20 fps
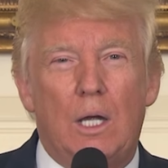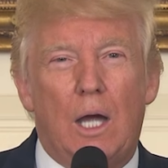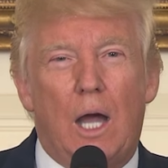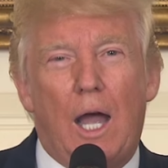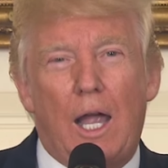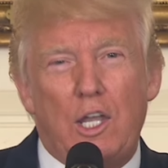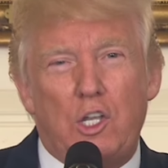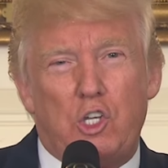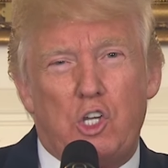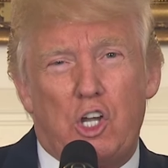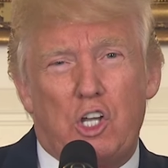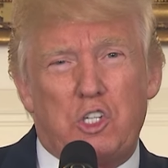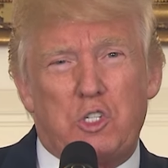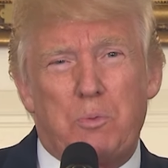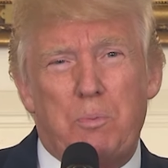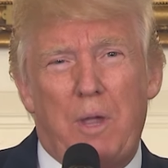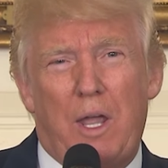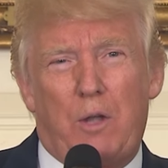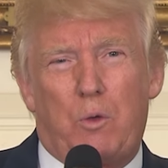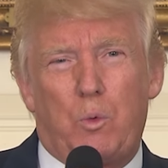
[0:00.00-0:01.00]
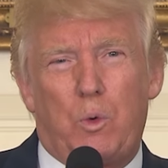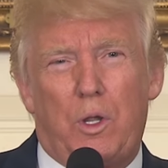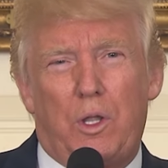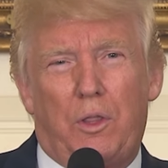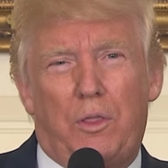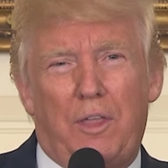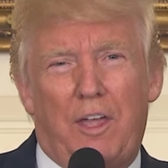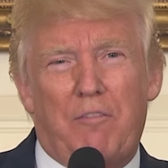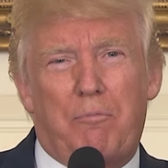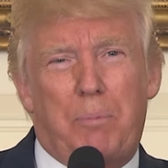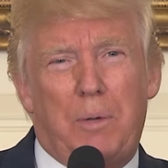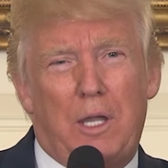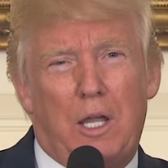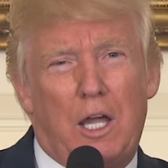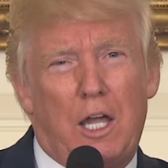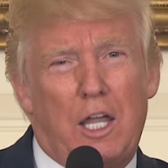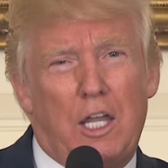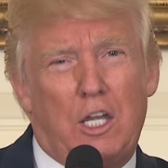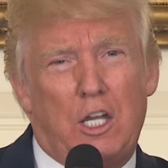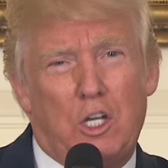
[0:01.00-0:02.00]
I just met with
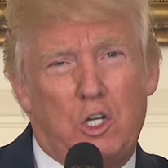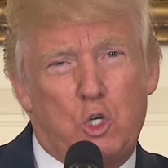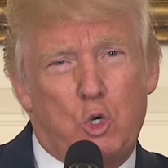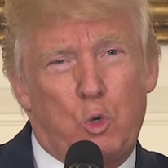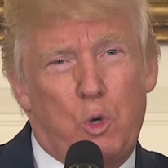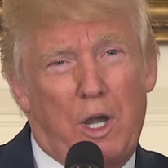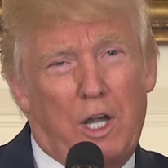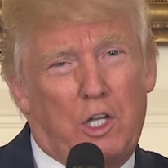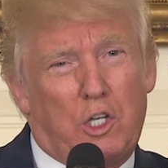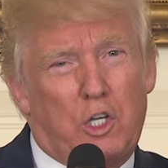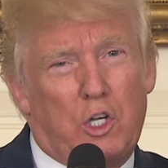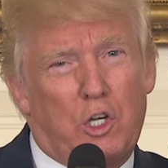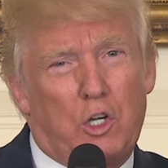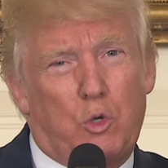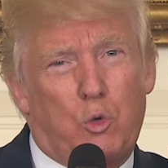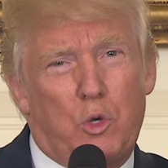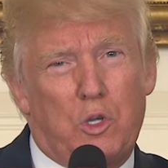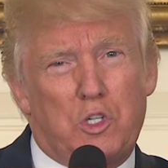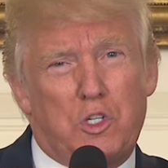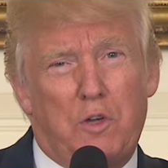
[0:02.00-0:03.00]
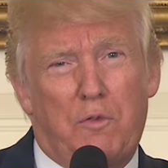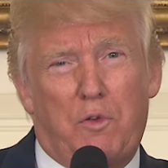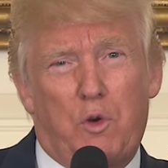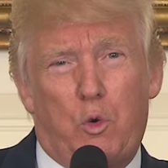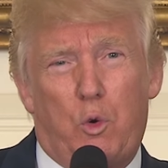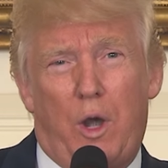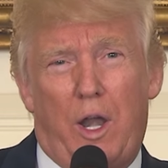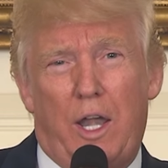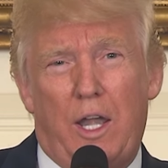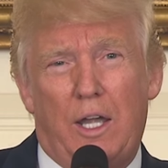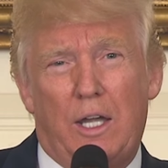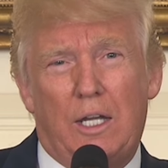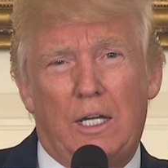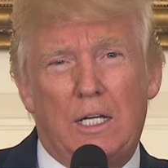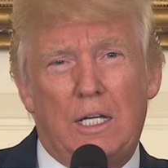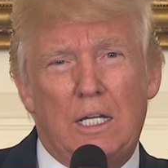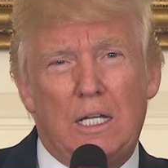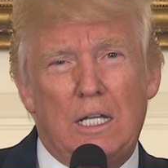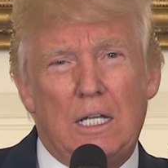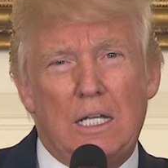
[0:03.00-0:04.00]
FBI Director Christopher Wray
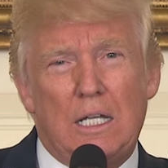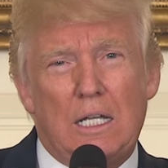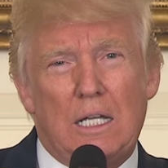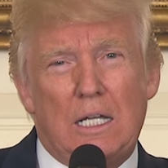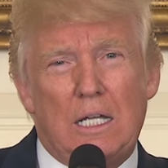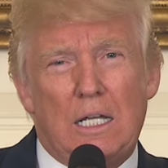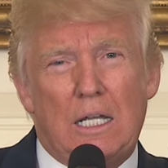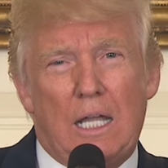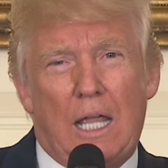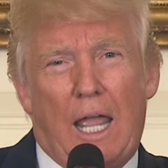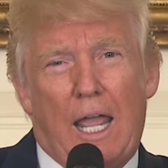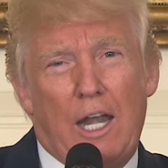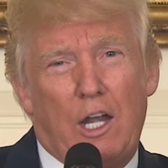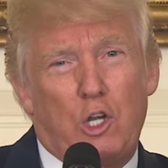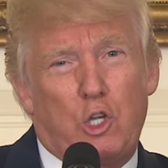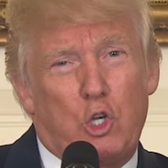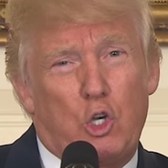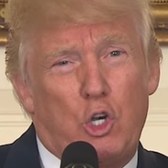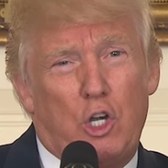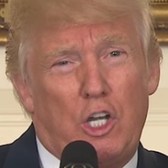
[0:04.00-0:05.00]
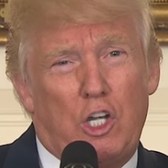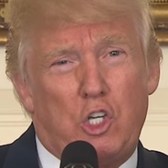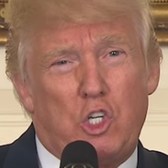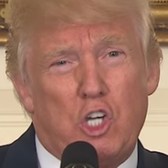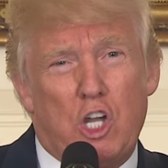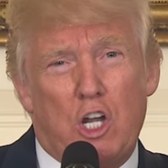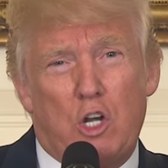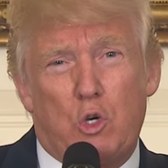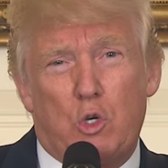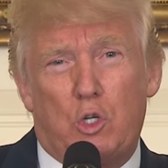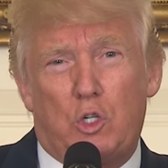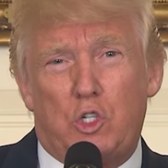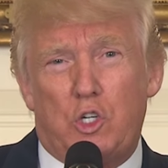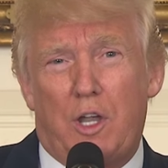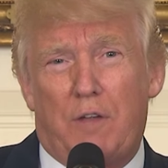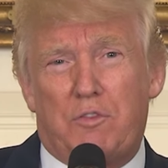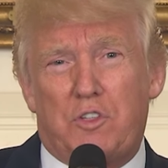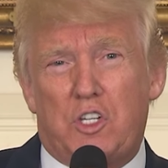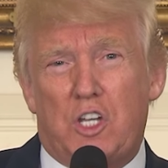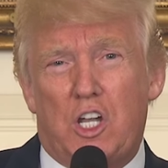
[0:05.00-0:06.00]
and Attorney General
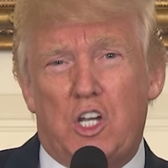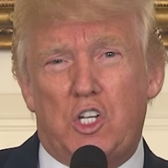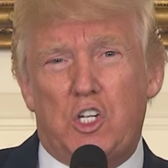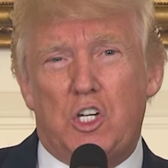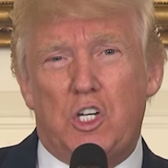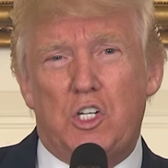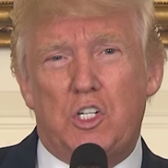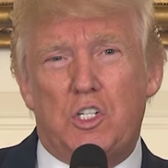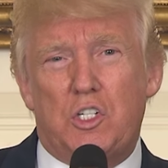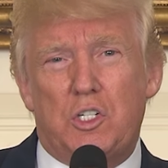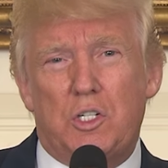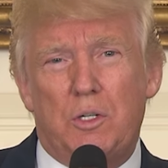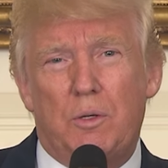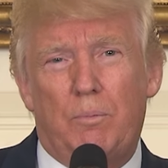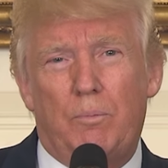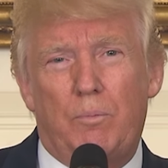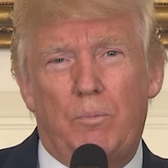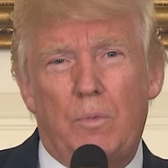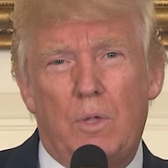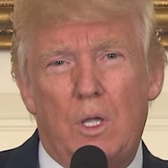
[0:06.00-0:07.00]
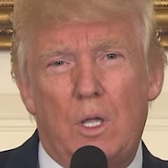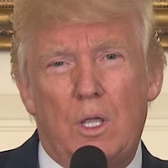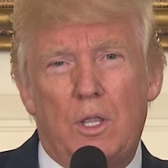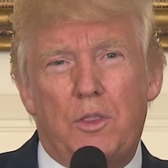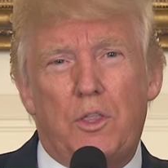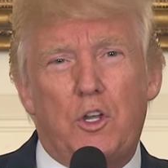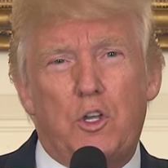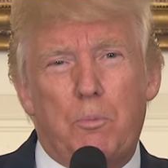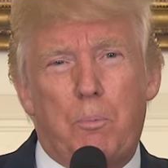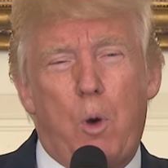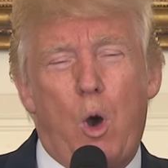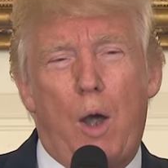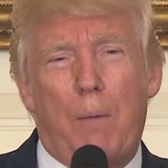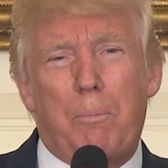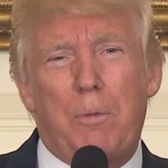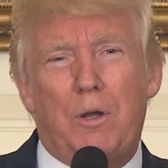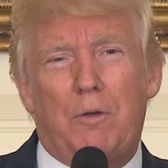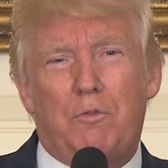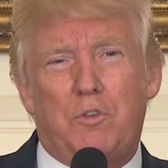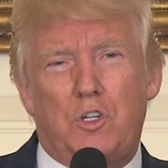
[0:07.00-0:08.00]
Jeff Sessions the
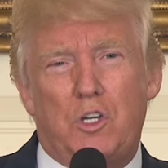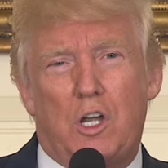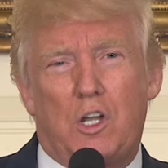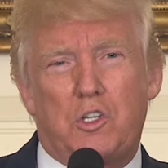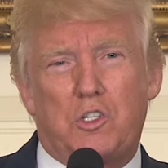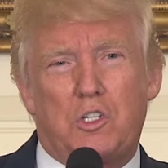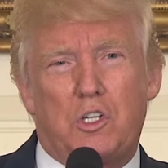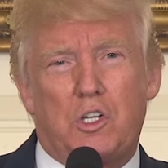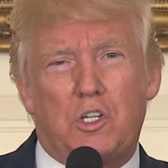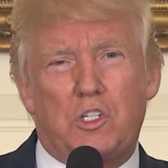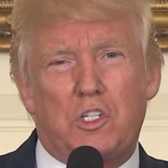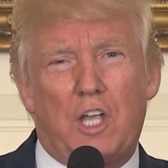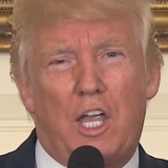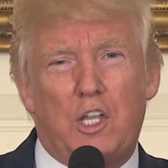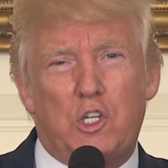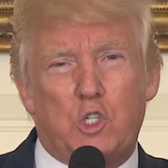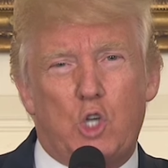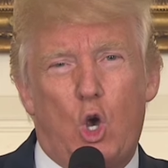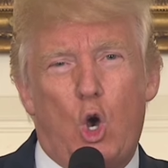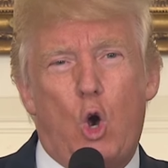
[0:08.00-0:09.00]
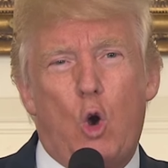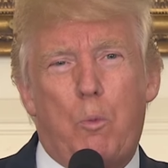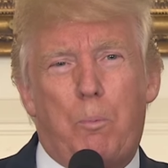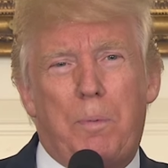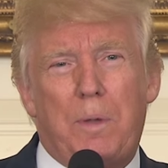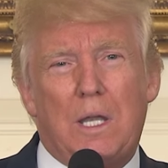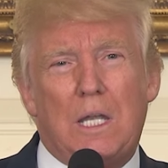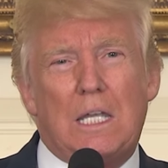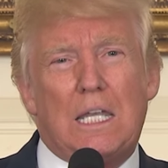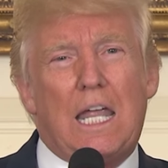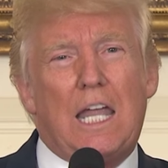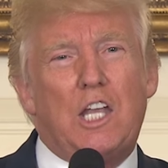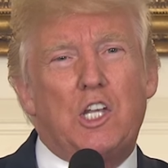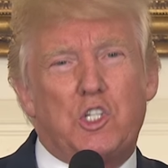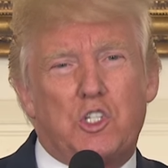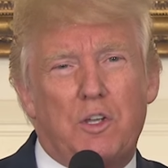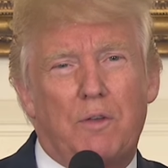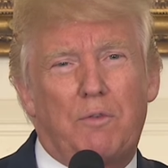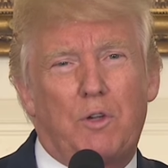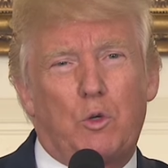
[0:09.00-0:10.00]
Department of Justice has opened a
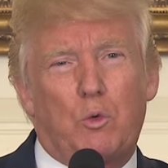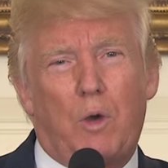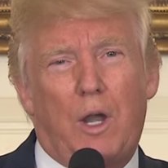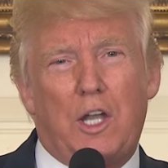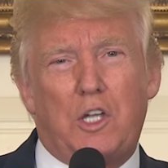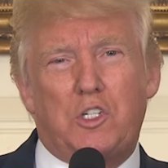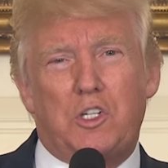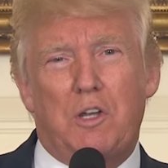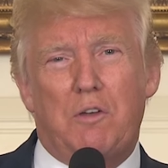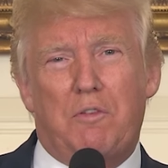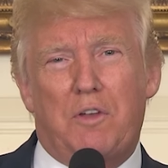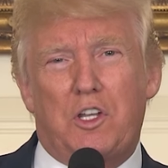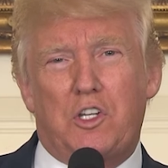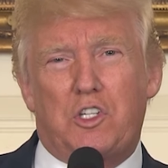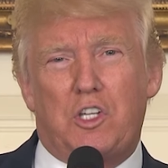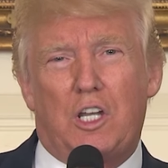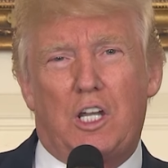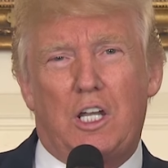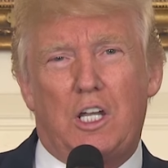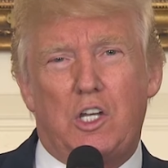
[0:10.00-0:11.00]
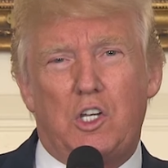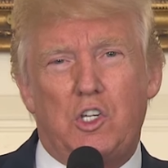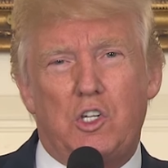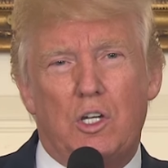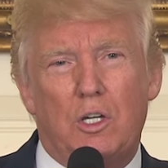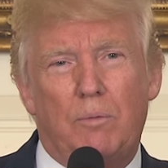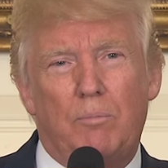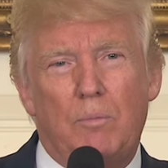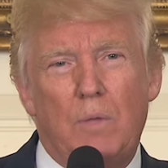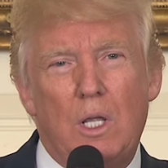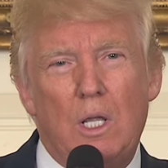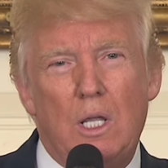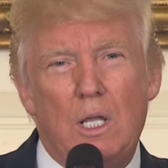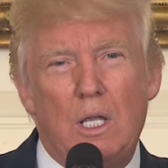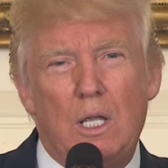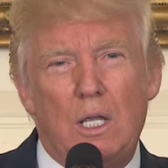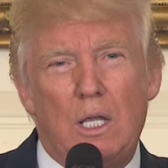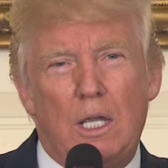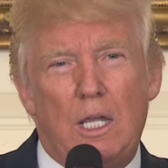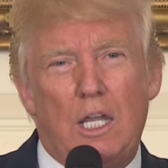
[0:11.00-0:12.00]
civil rights investigation
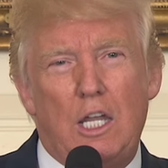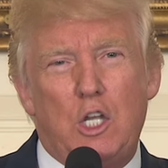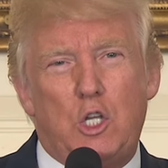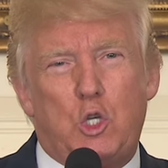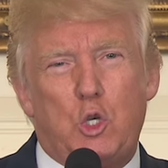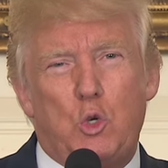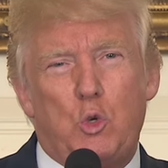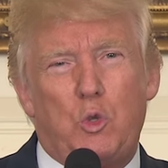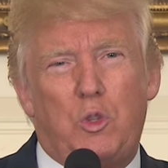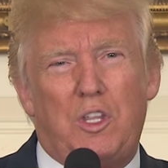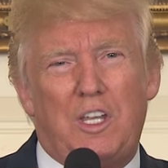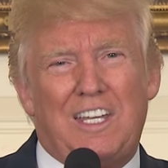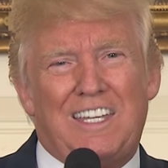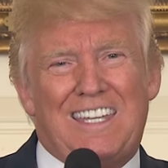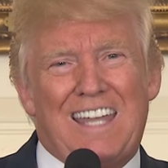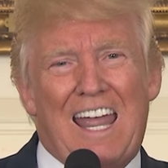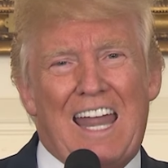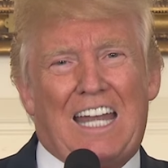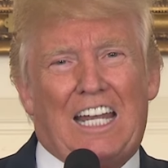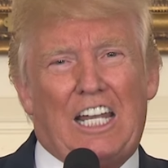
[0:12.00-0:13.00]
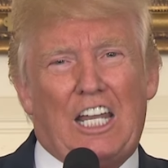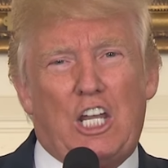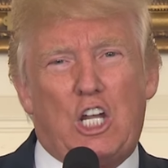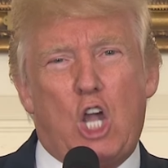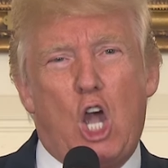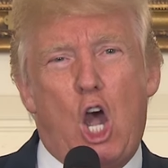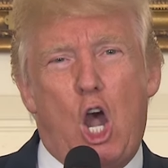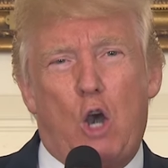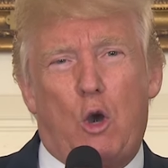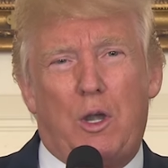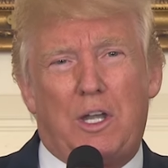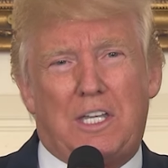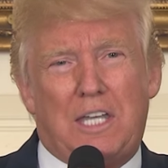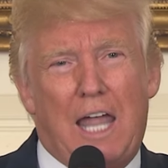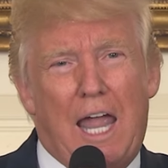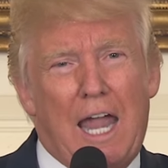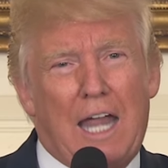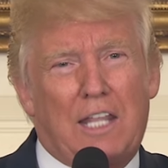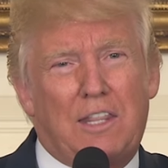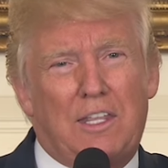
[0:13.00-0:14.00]
into the deadly car
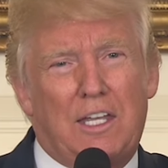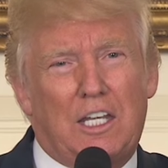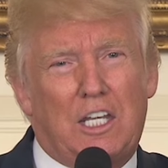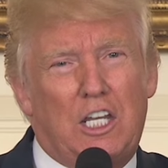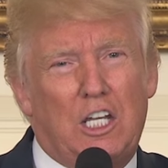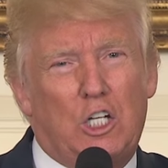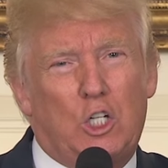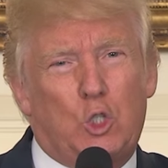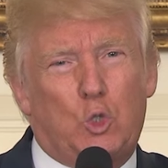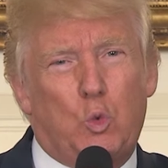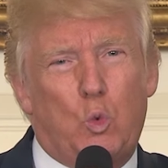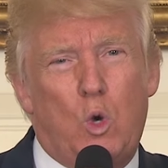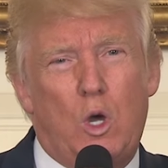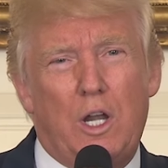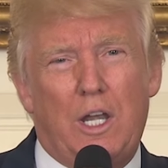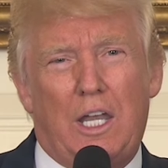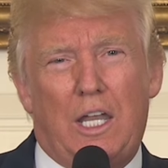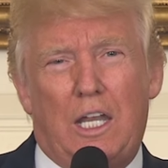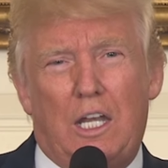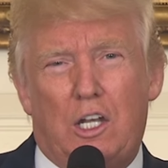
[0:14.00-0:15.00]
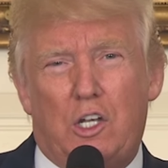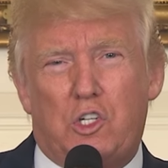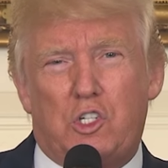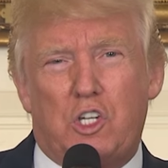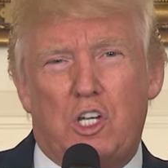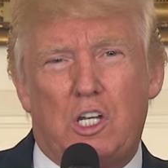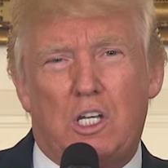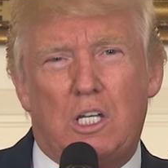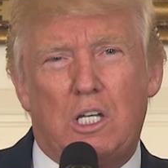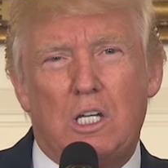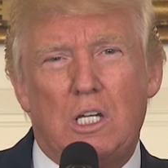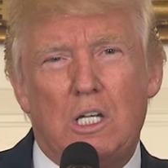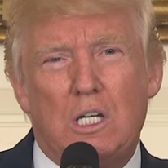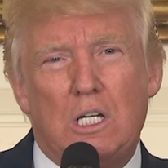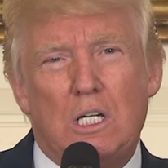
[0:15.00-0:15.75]
attack that killed one innocent